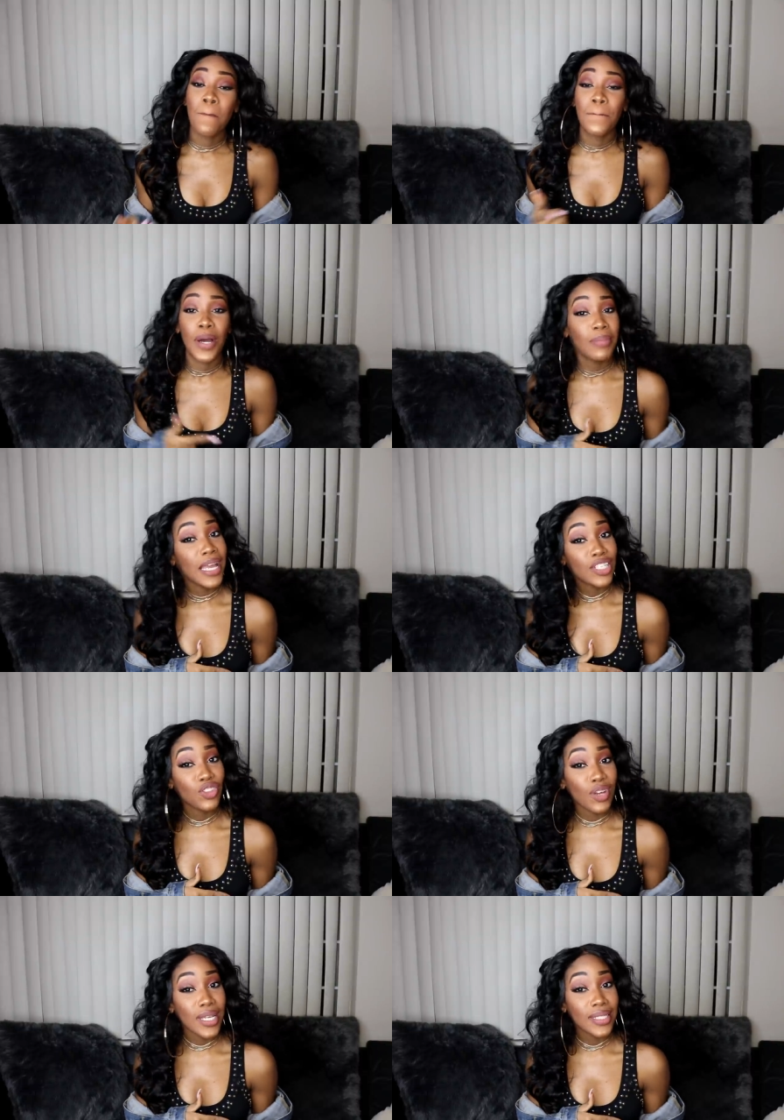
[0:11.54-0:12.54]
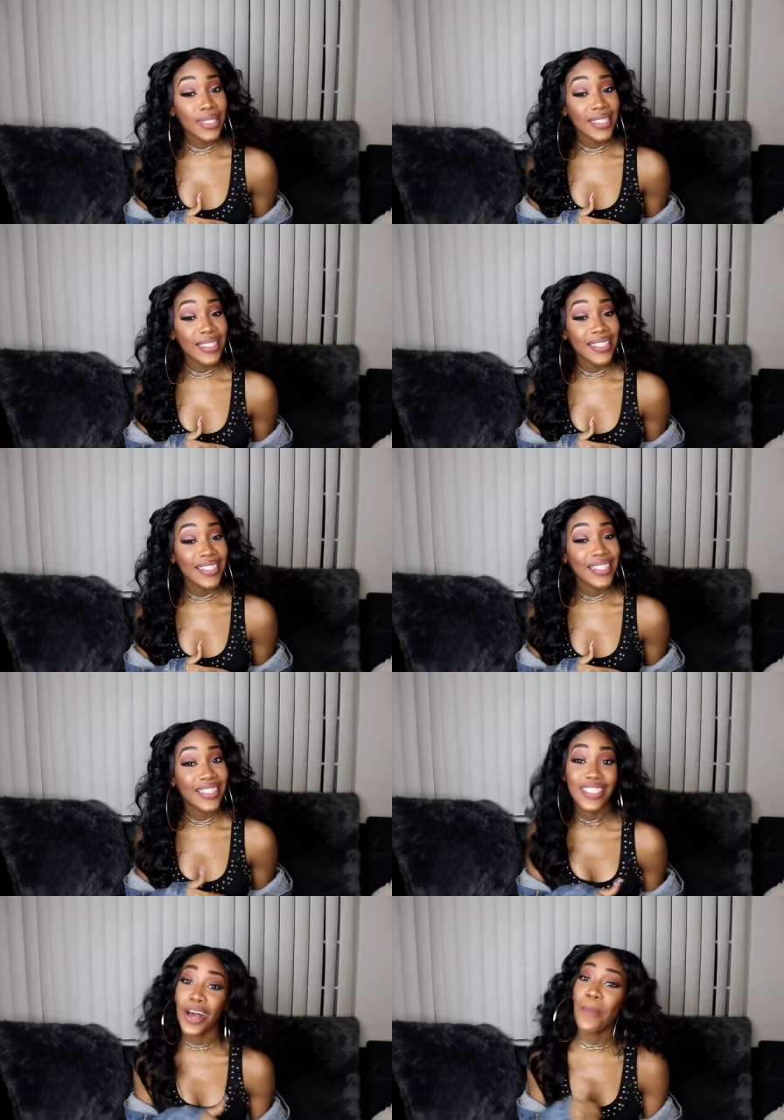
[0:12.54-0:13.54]
bum ass dress
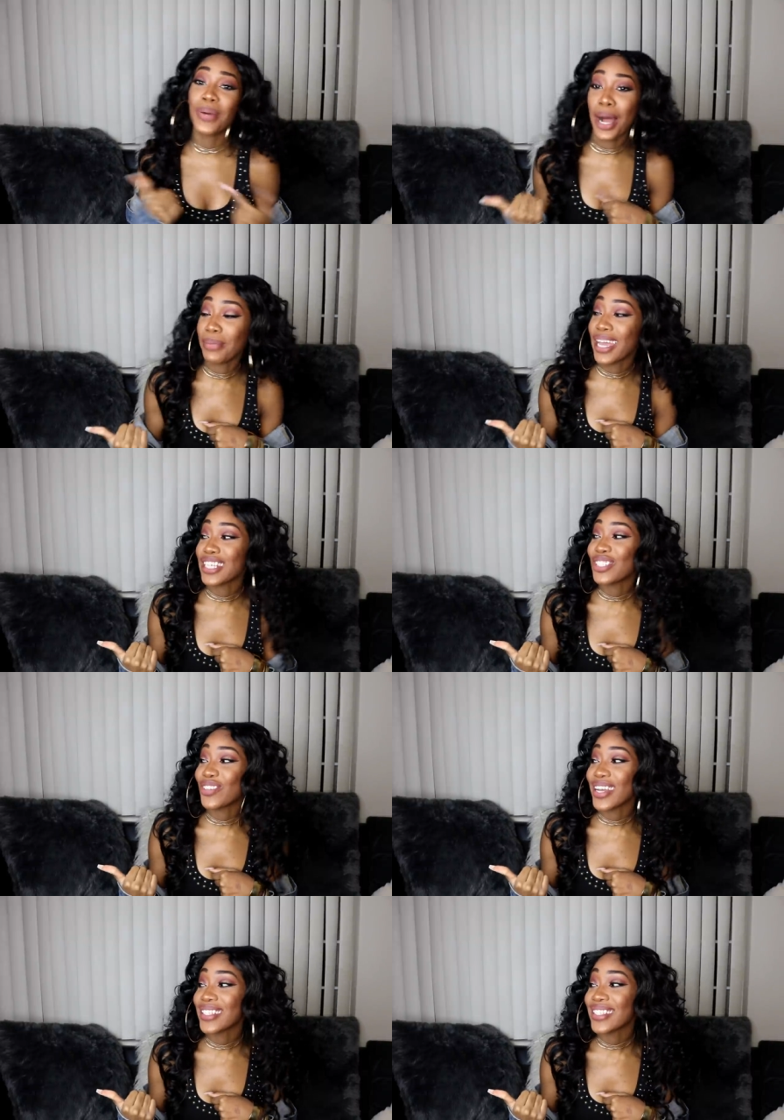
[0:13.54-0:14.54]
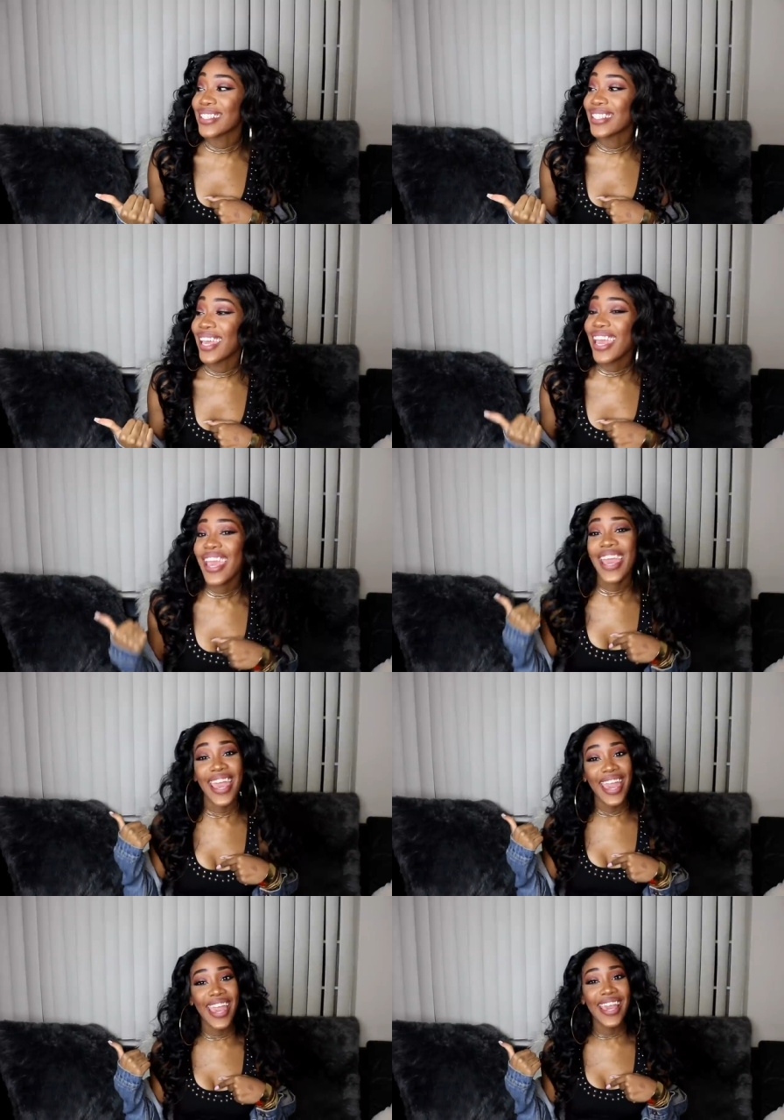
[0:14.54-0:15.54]
to a bomb ass dress.
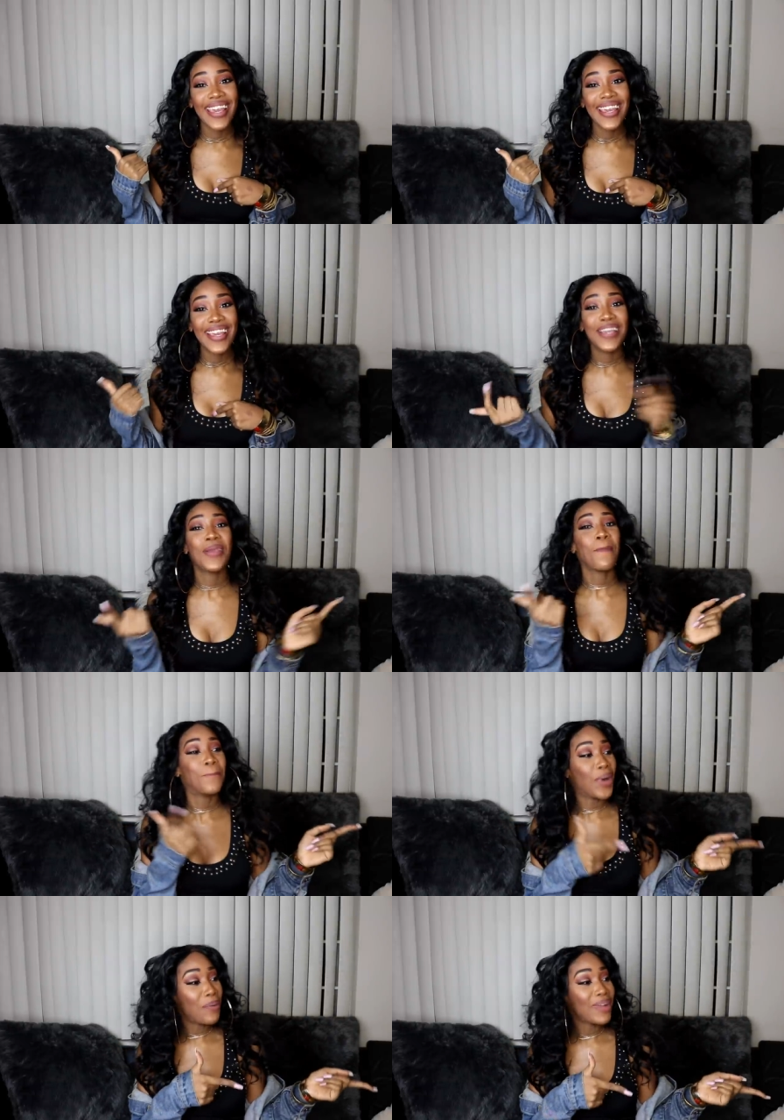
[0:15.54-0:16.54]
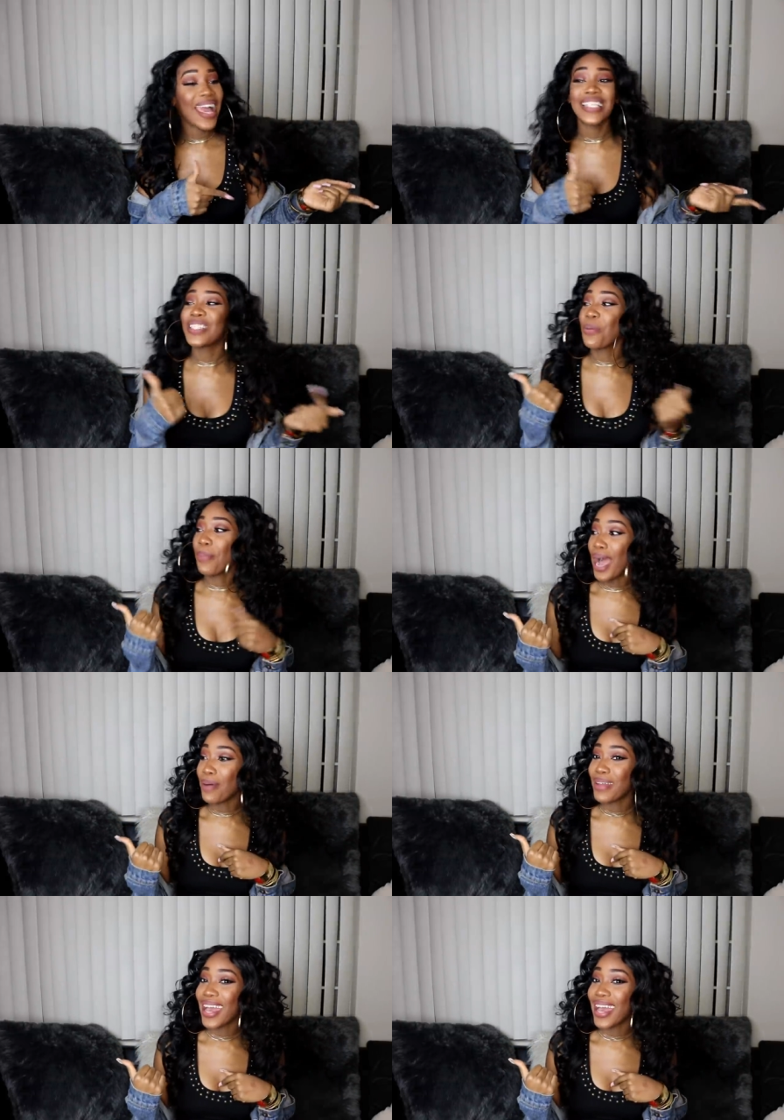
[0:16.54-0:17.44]
Hey, bum ass to bomb